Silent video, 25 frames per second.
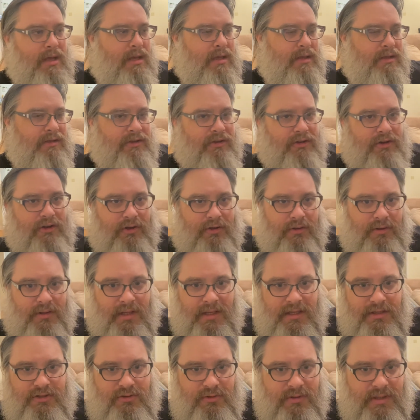you know,
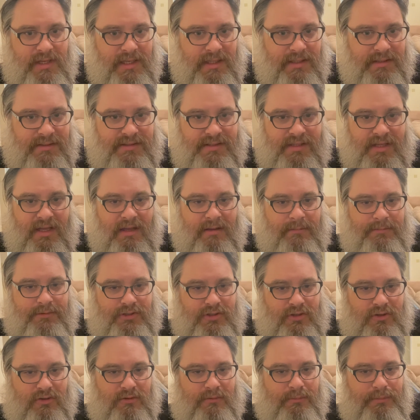like, you can't stop
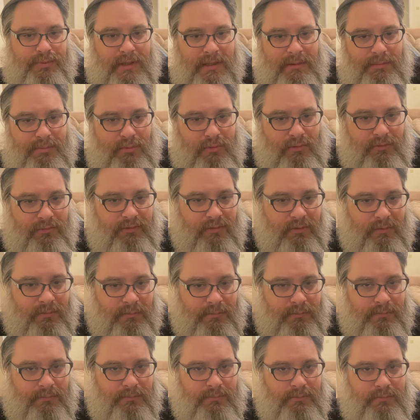certain people
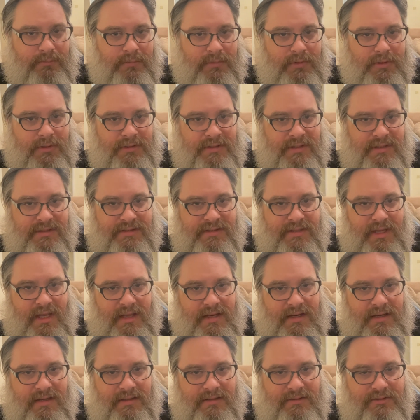from
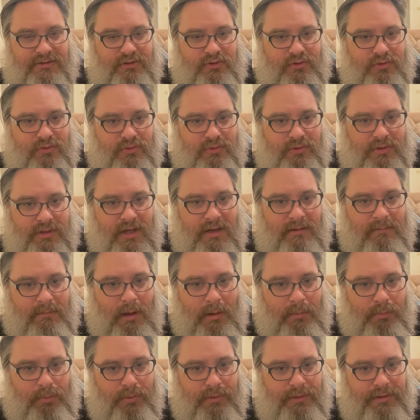deciding to come
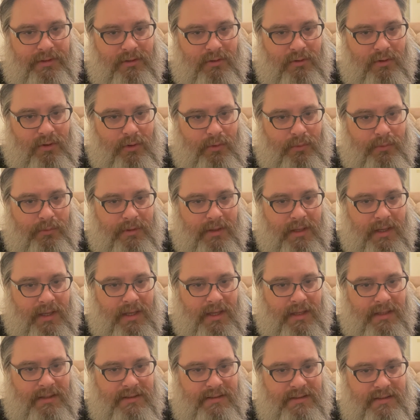up with their own
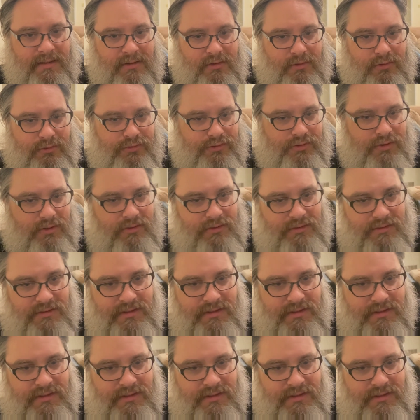ideals on